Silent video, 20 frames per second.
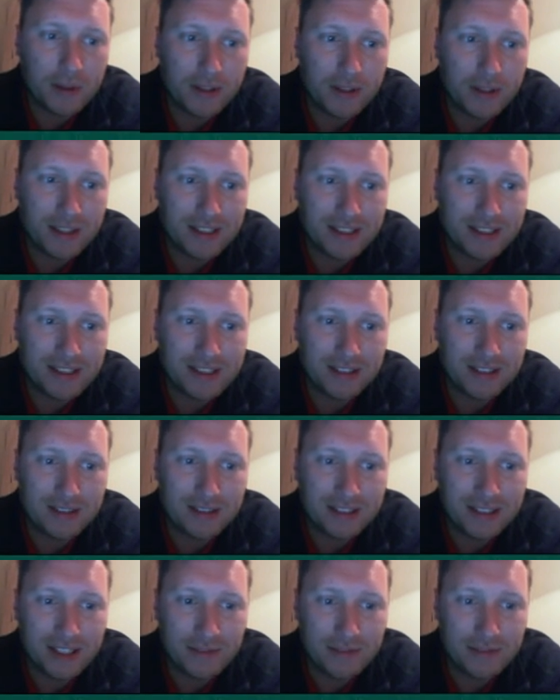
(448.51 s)
in mind they're still
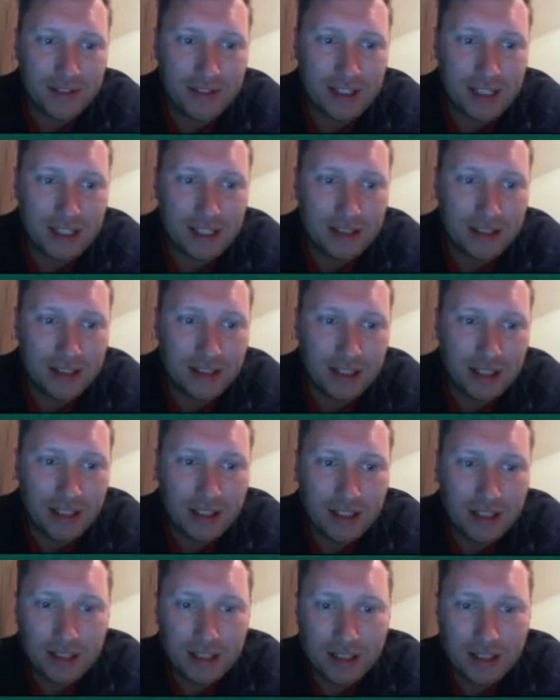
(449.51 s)
17
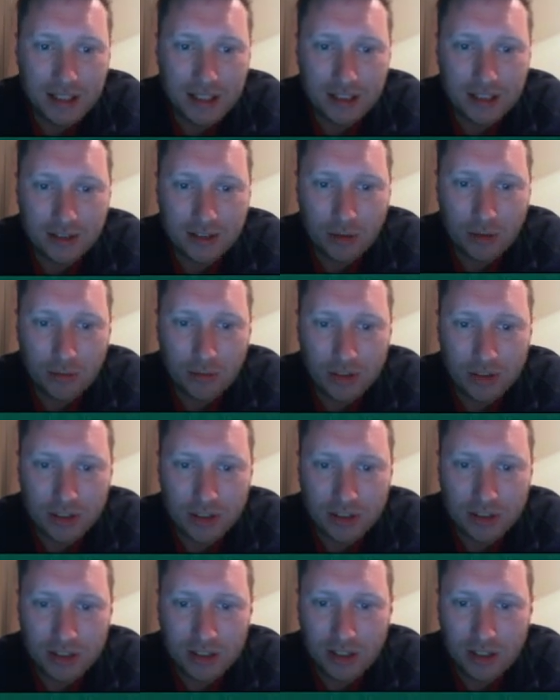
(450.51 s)
years old, so
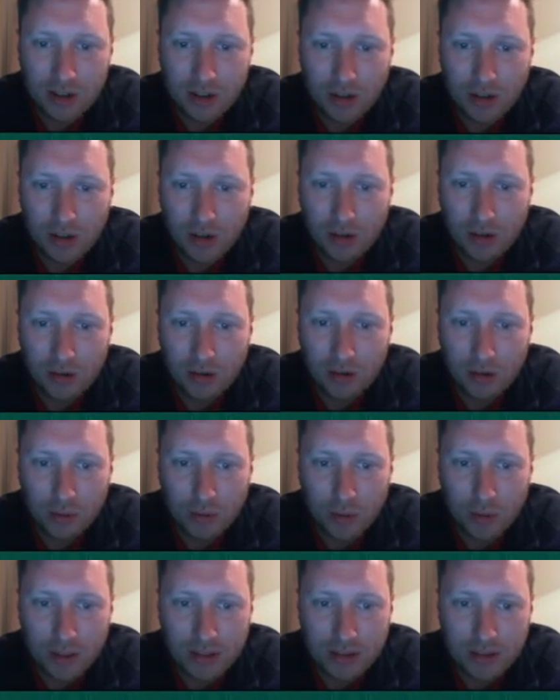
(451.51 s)
there's still a long,
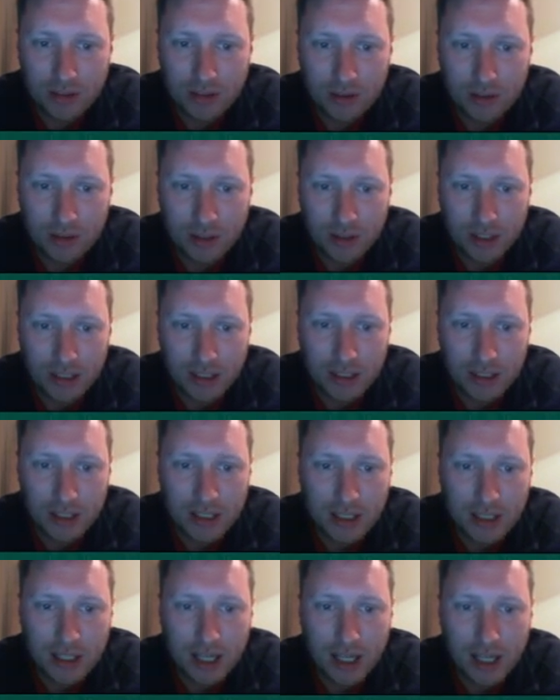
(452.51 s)
long way to go here.
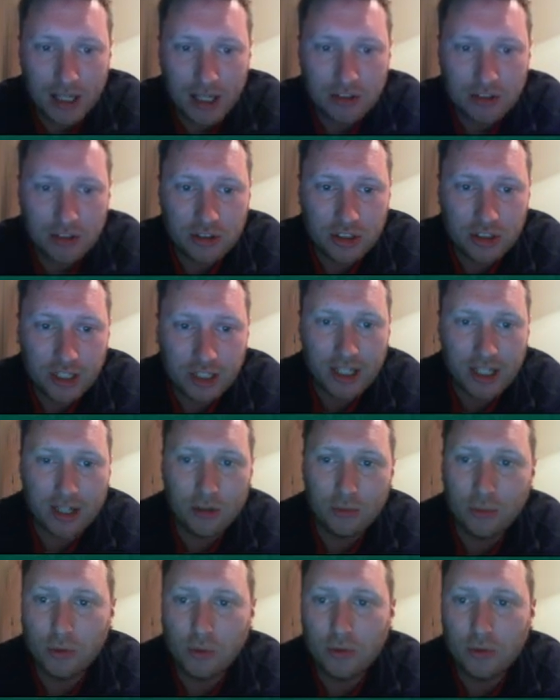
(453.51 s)
And let's just check out
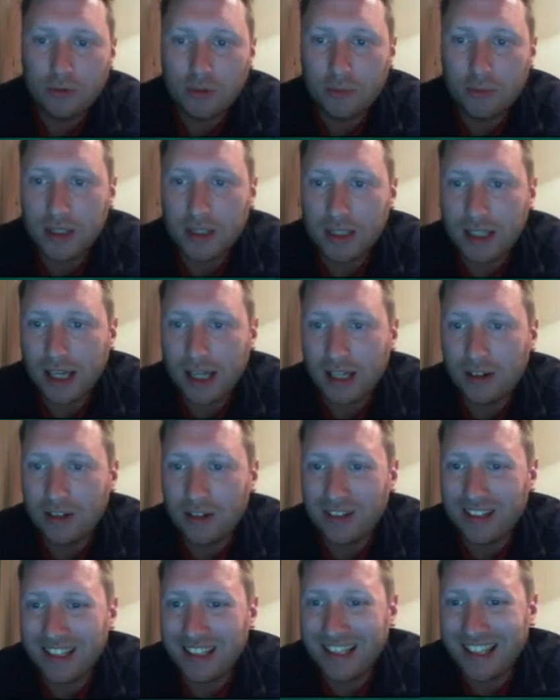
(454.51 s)
how Wolves have been getting
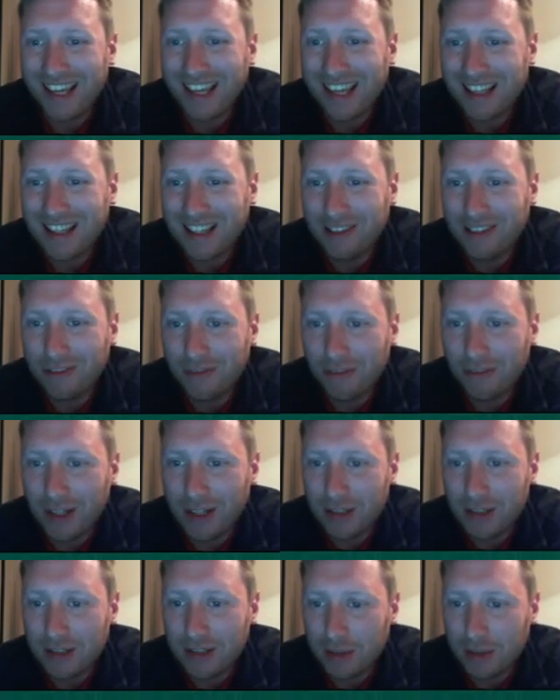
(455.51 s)
on. Again, they
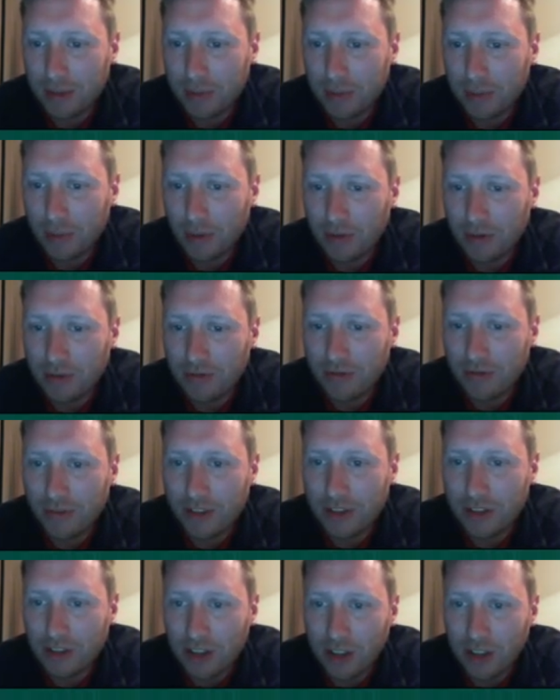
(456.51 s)
failed to make promotion,
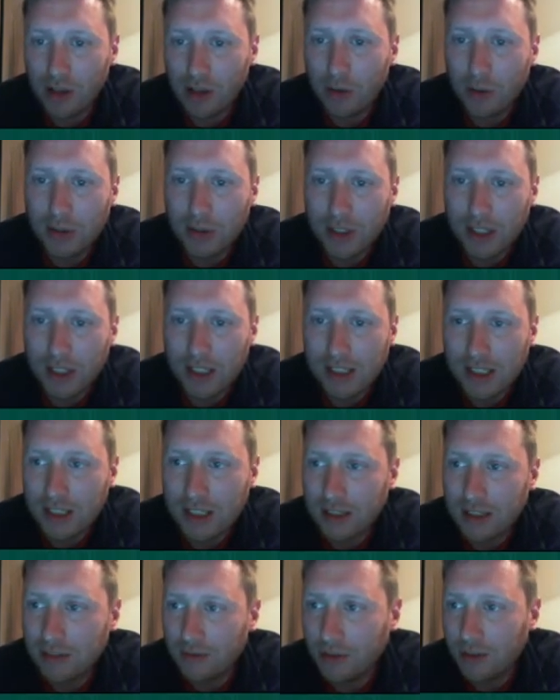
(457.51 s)
finishing lower than they did
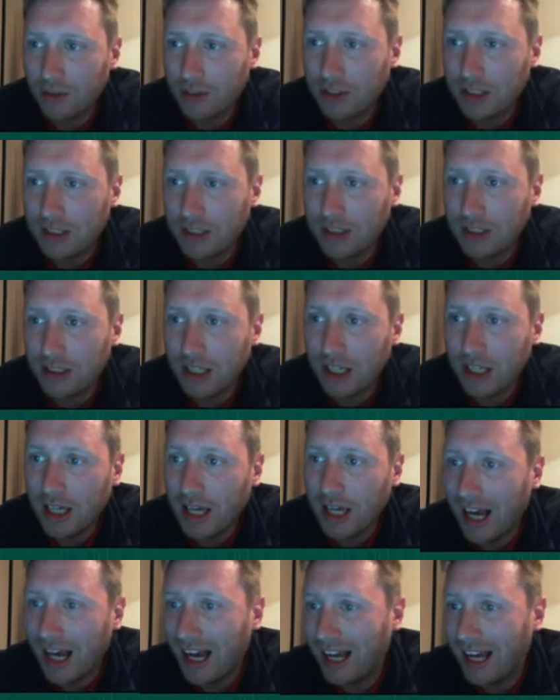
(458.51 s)
in the first season
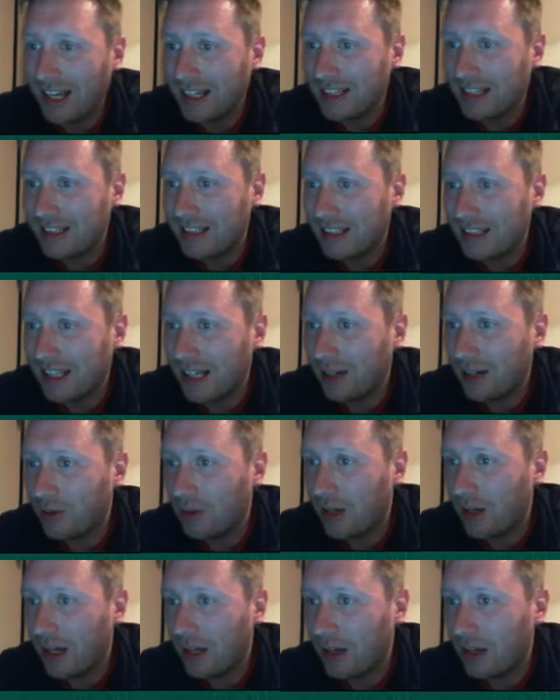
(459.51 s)
and
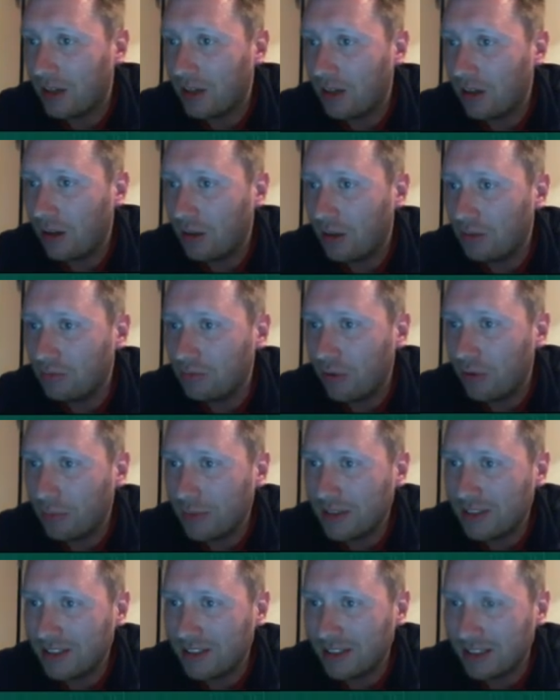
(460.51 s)
now Karl
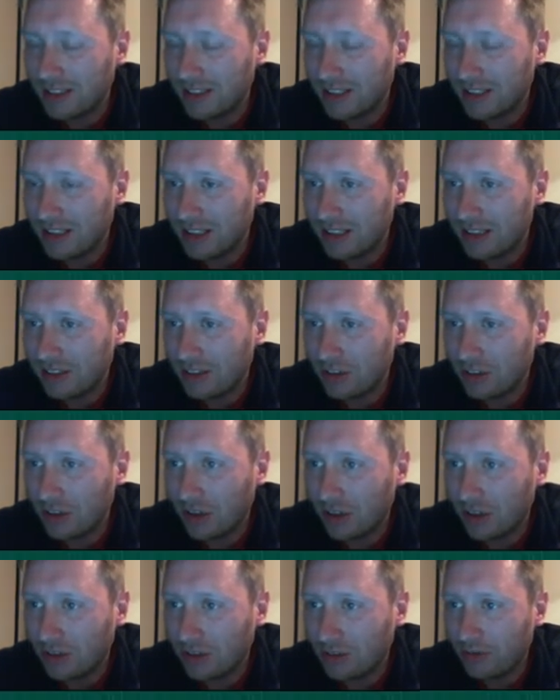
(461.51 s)
Robinson in
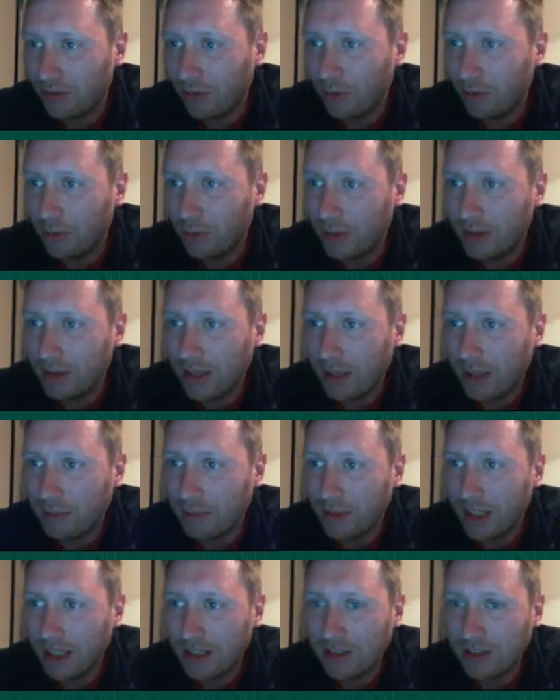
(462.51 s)
charge, former
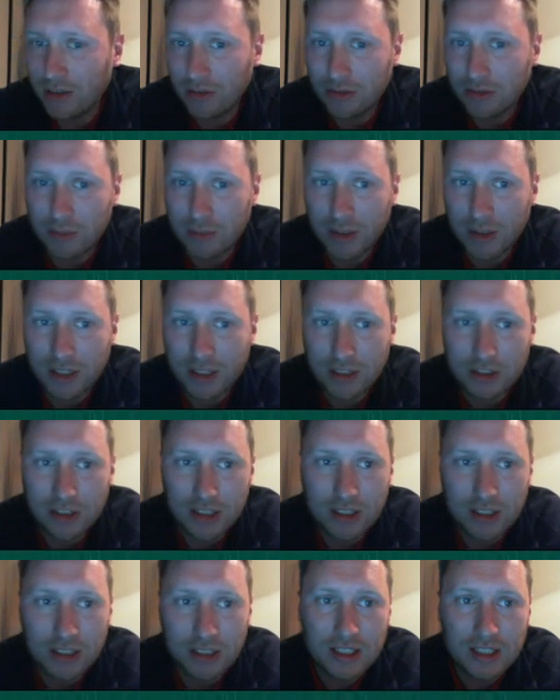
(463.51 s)
MK Dons
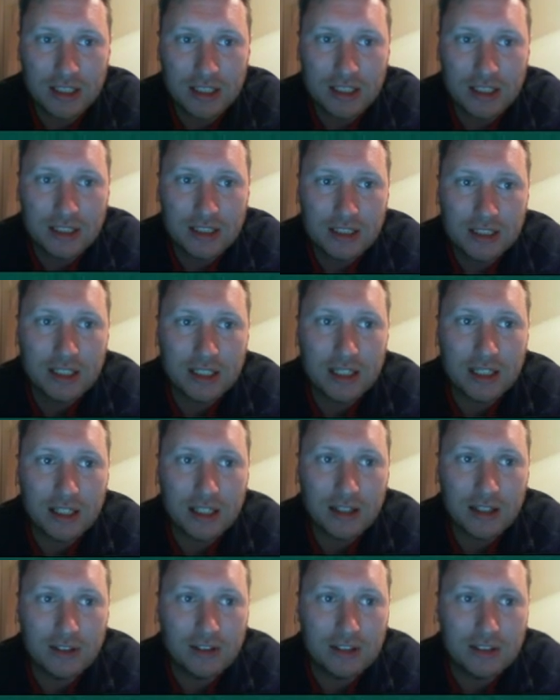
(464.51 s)
manager.
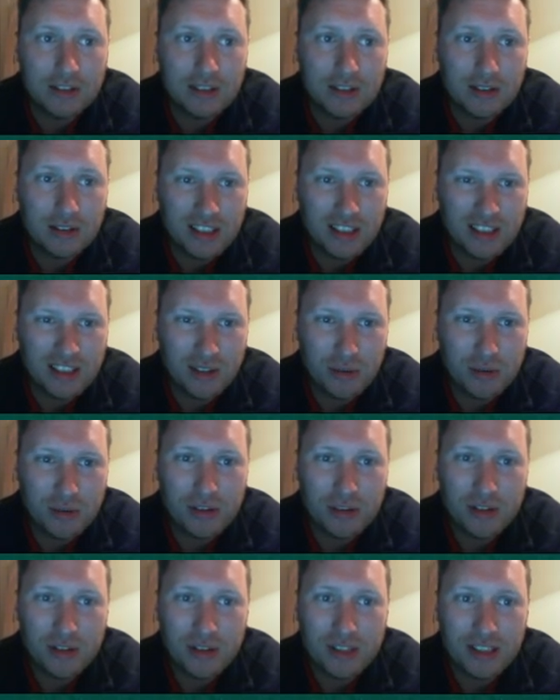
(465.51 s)
Uh, he's only
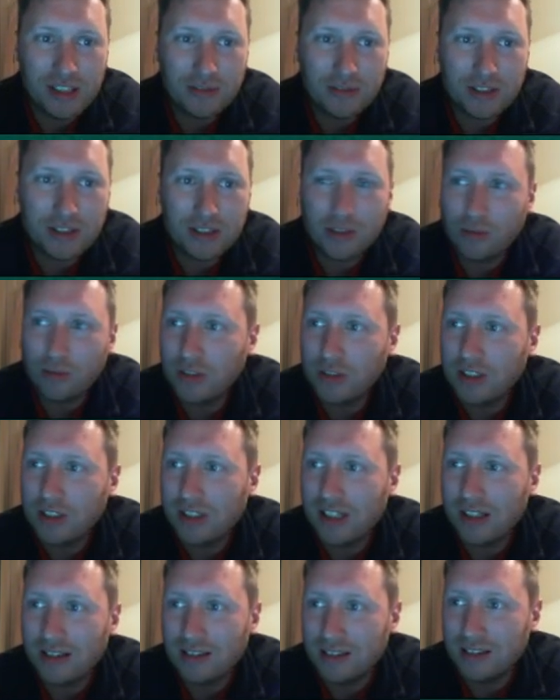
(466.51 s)
37 years old
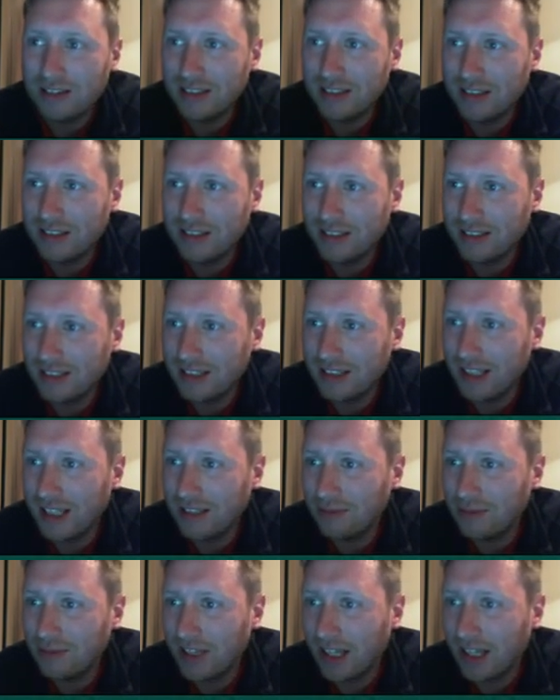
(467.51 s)
still. At the
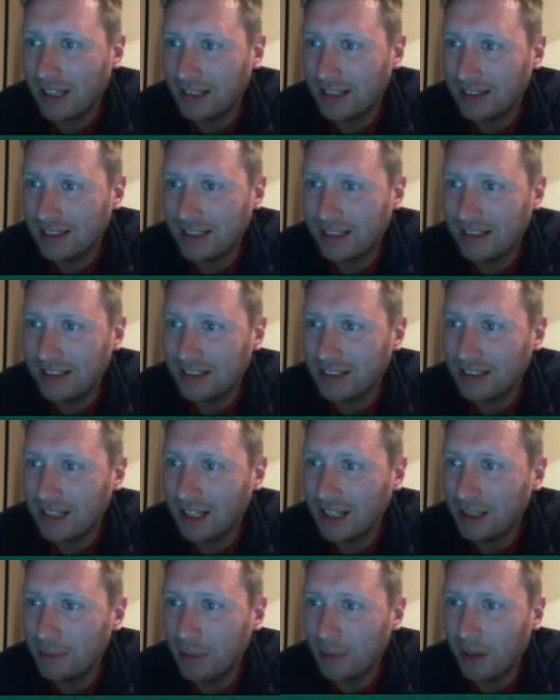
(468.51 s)
end of next season,
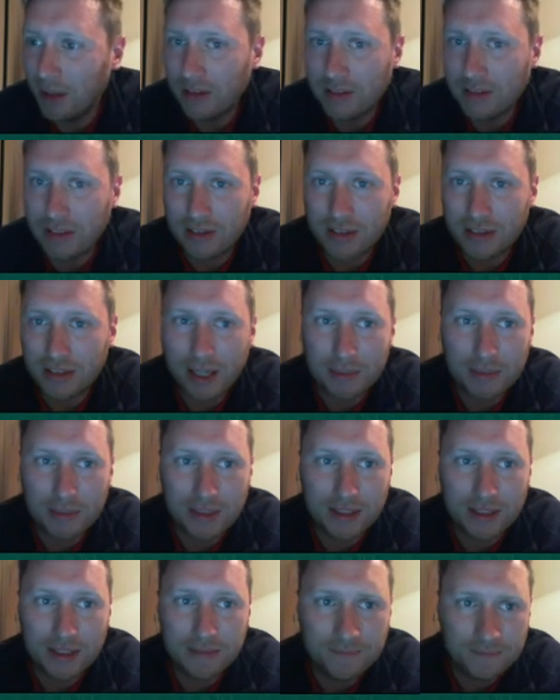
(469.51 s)
Danny Batth still the
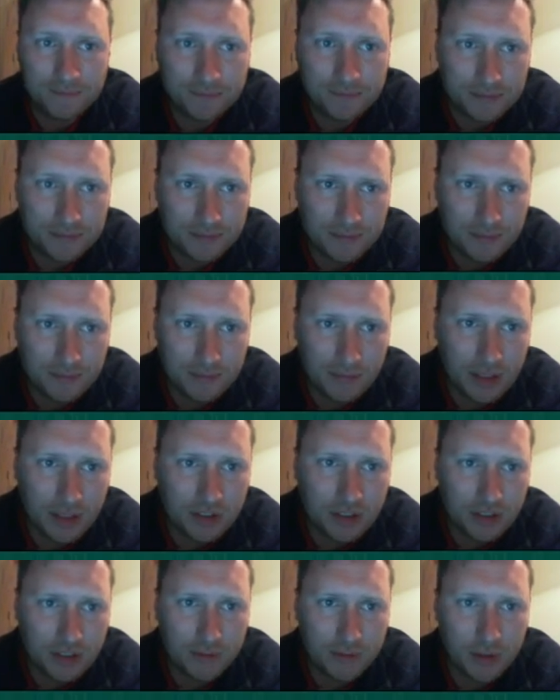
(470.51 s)
captain.
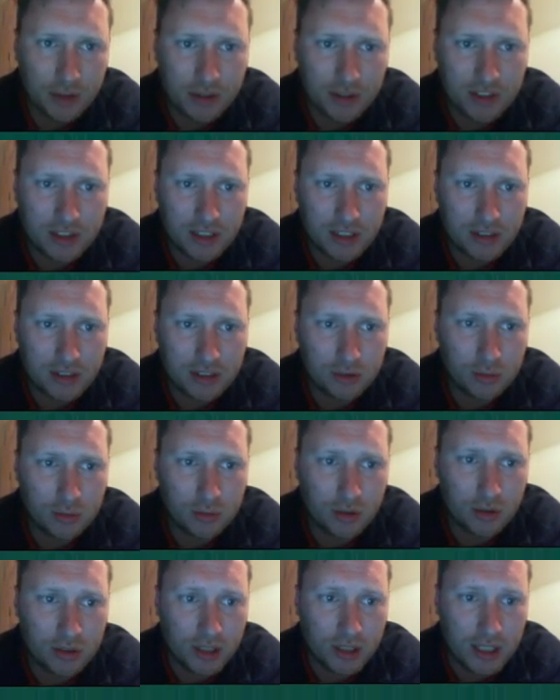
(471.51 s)
Let's just have a look at the senior
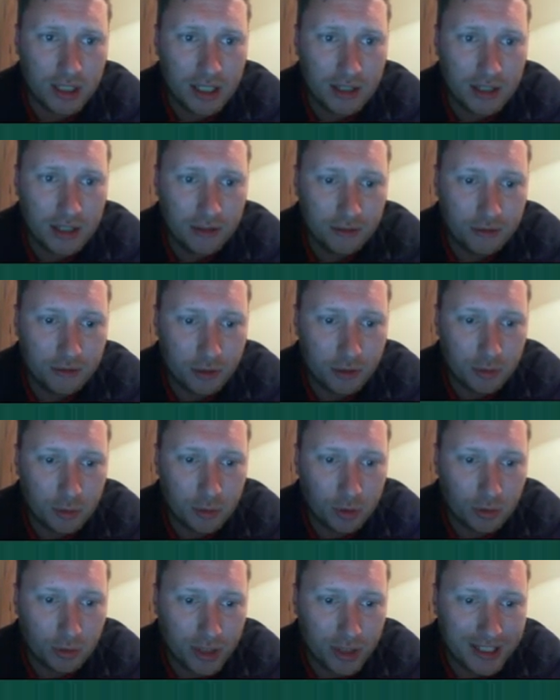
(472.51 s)
squad. Few
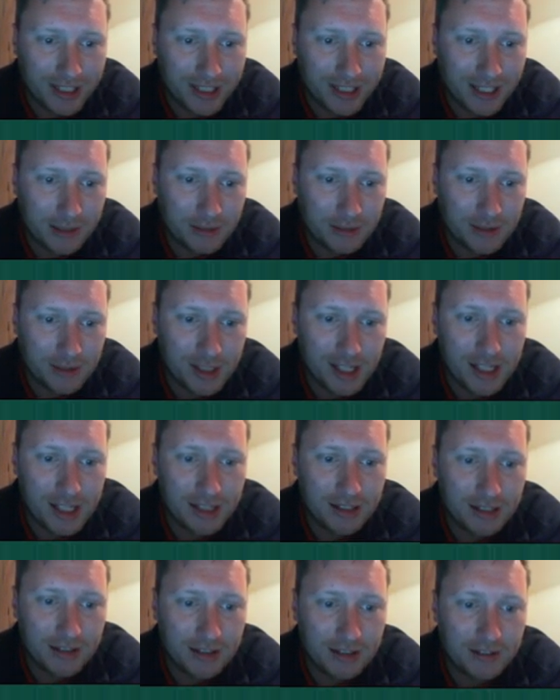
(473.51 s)
more red names
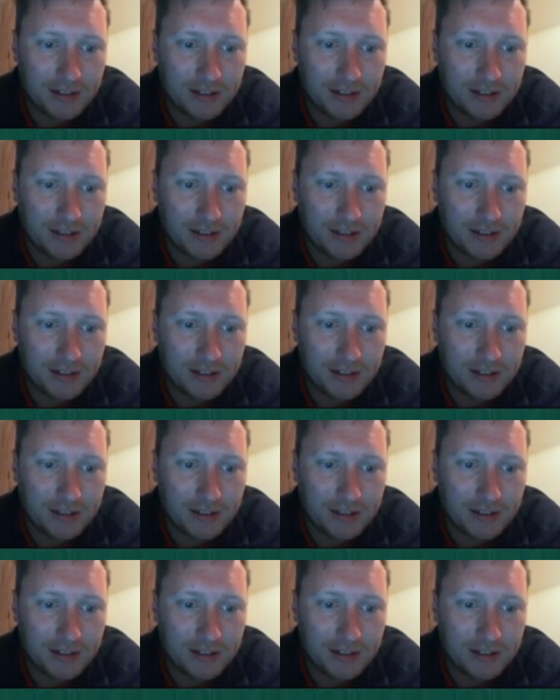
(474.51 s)
there